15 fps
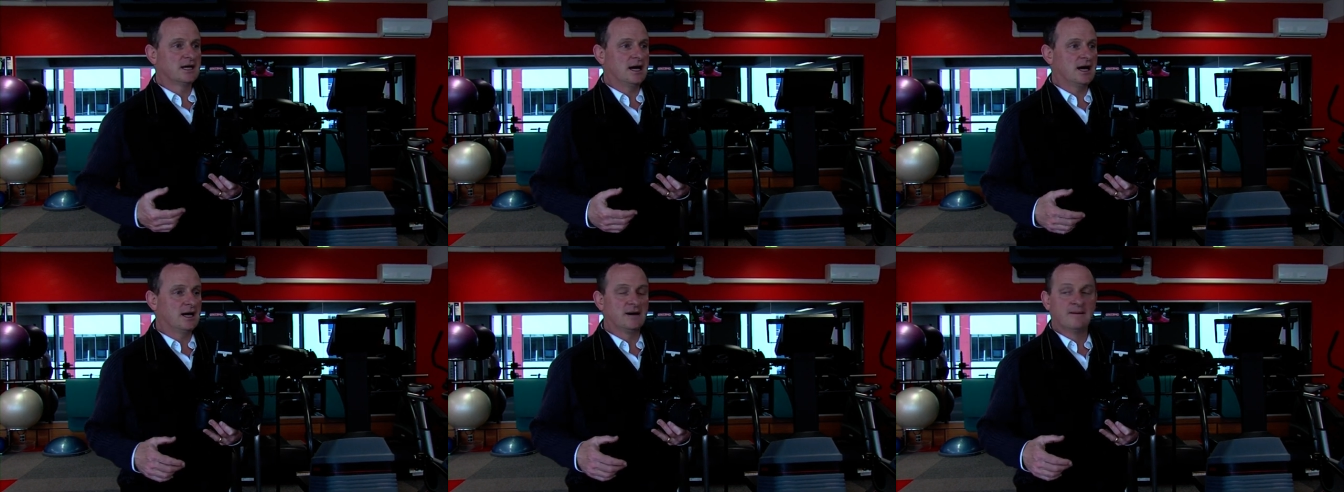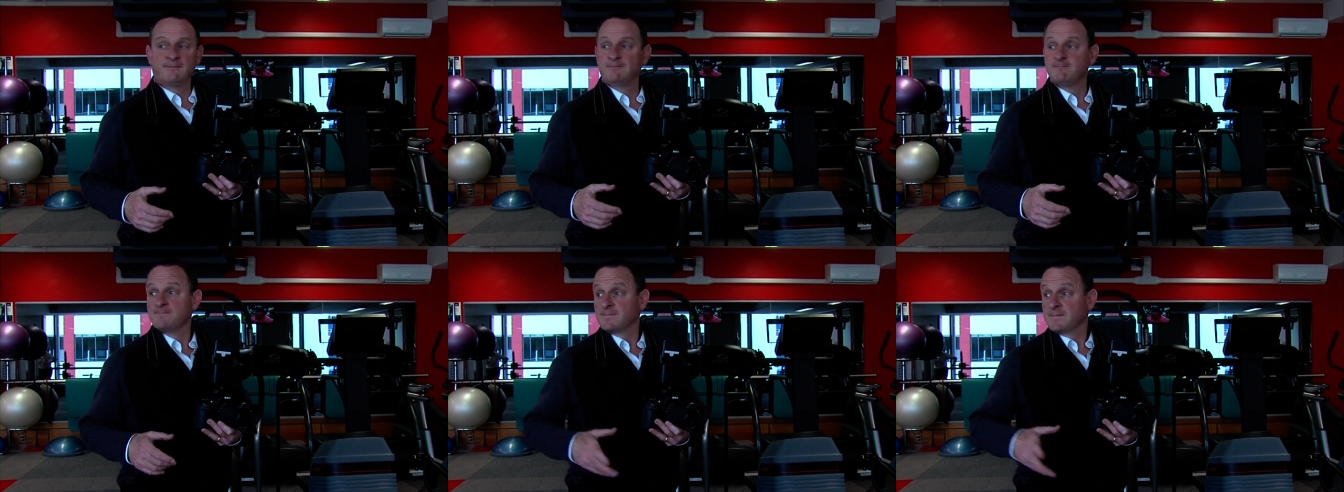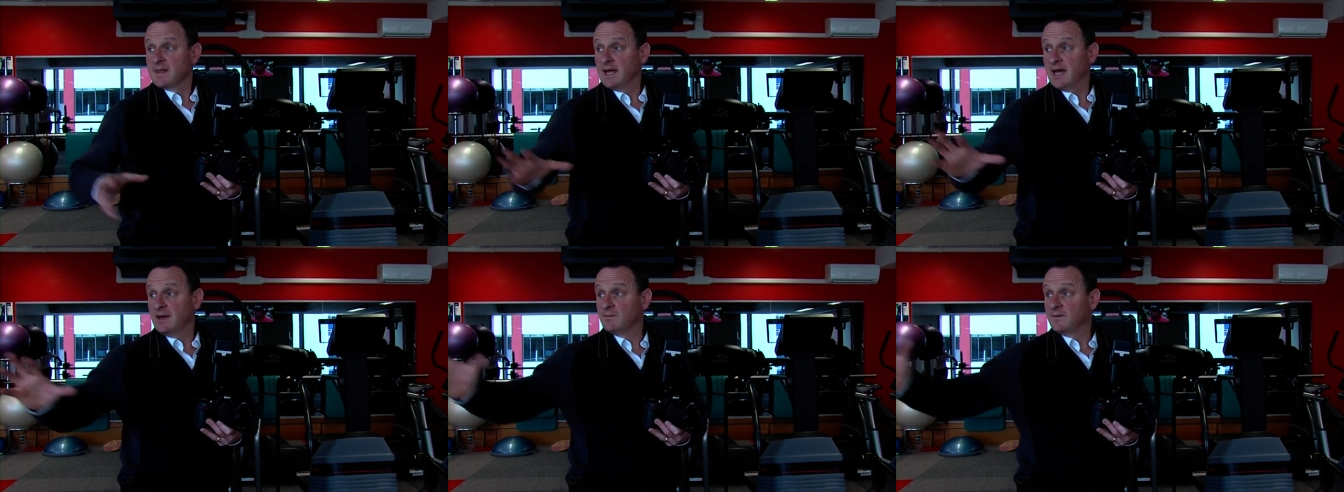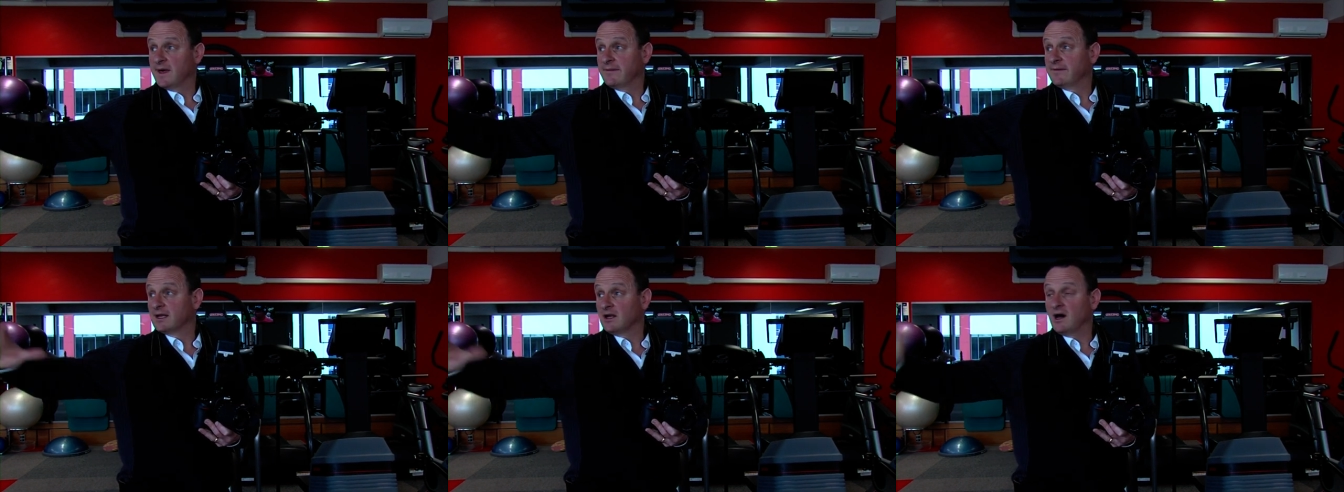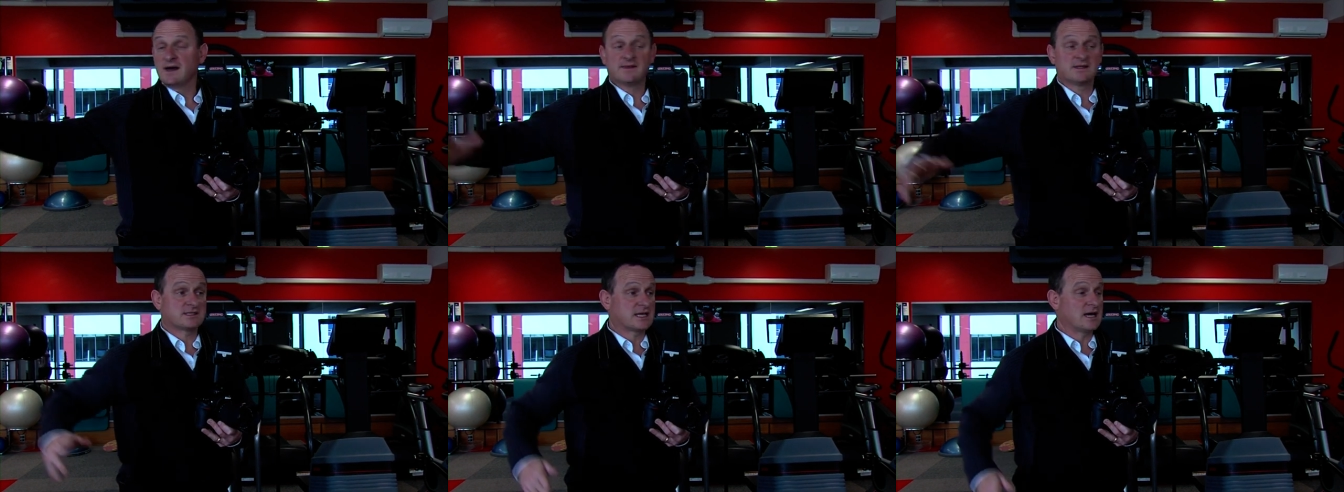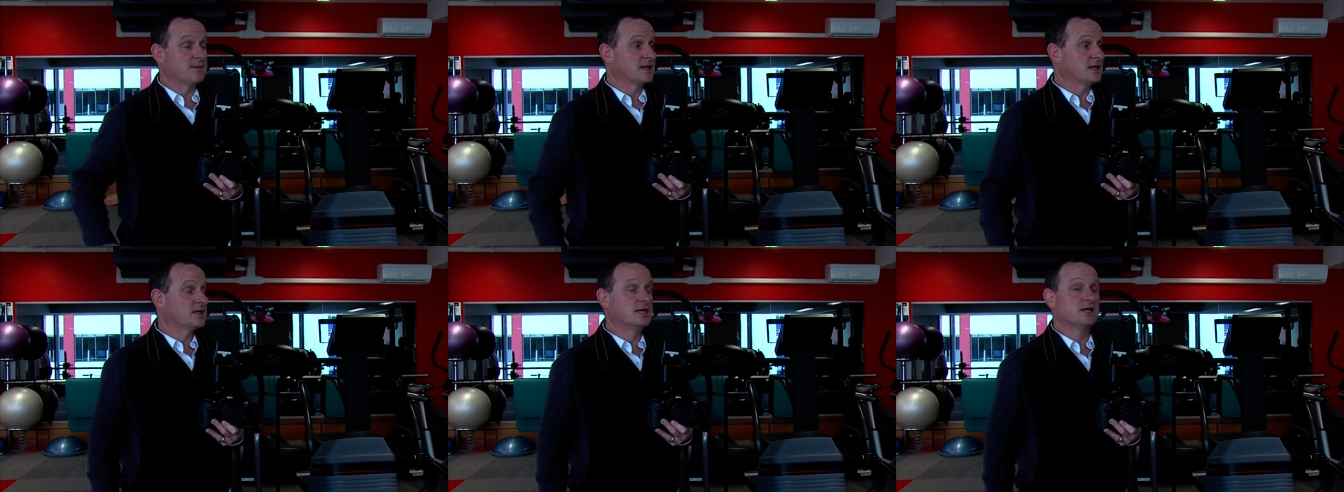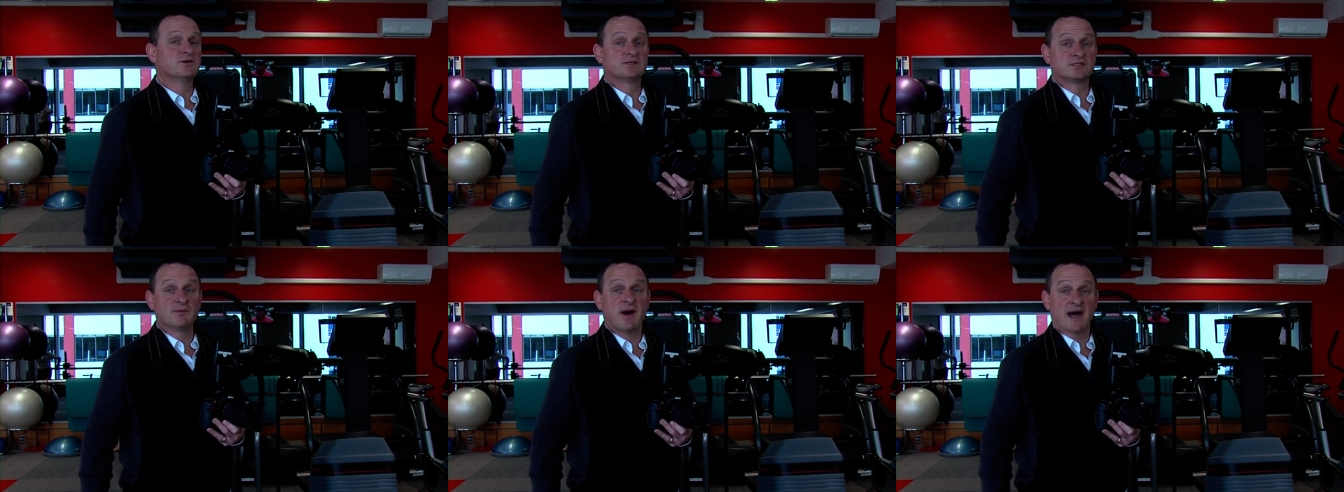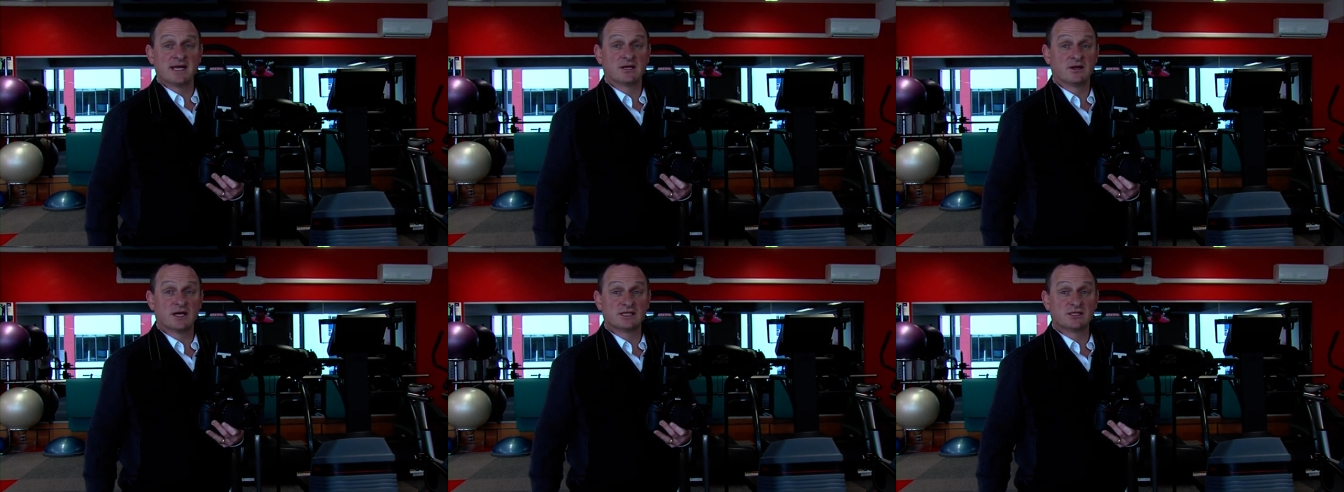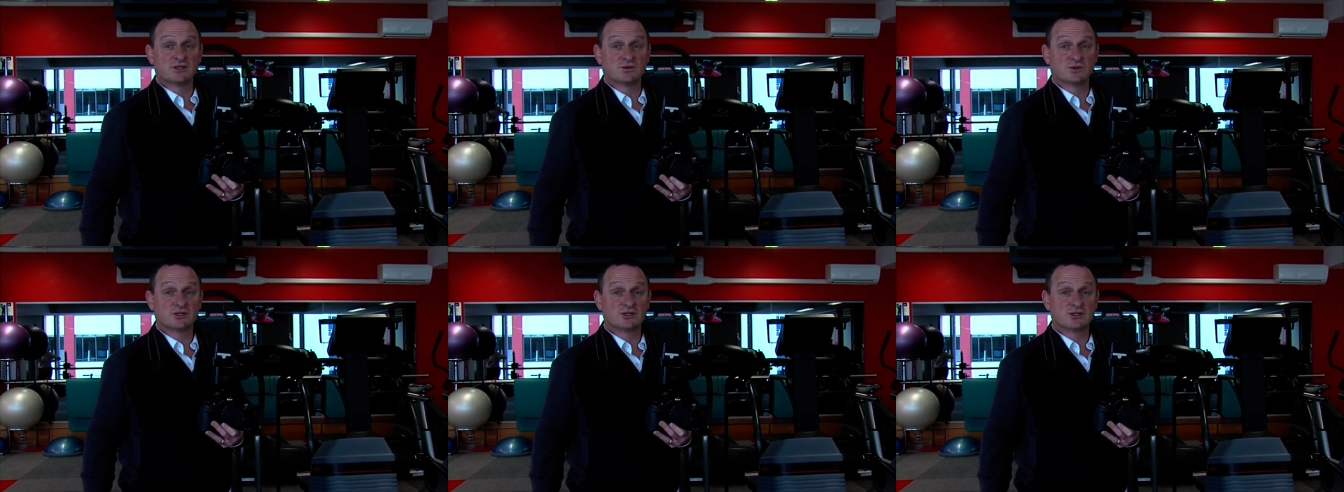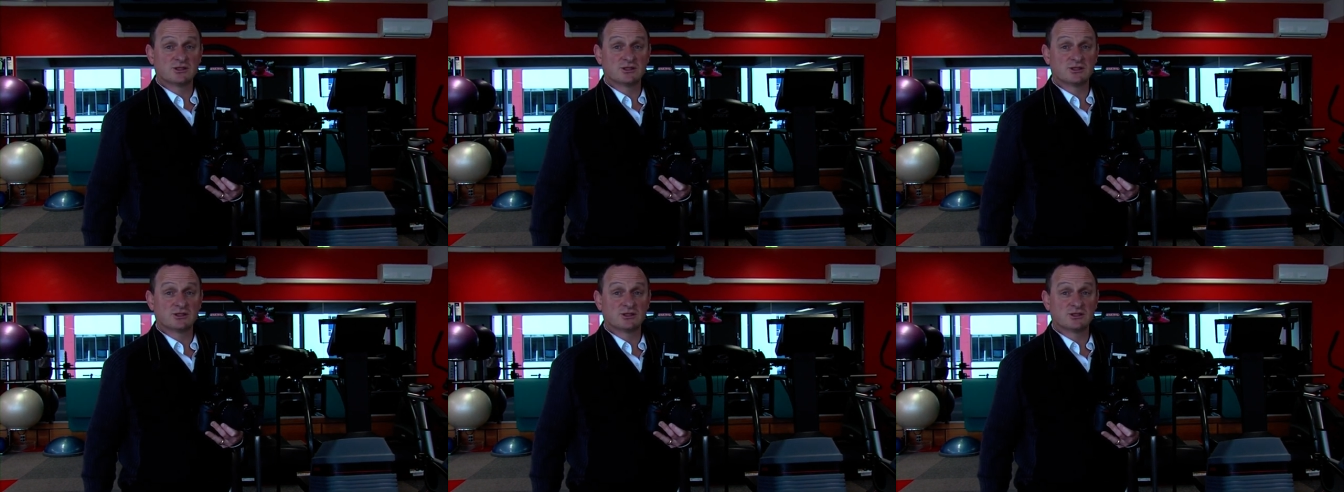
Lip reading: and the light that's coming in here is the main light source.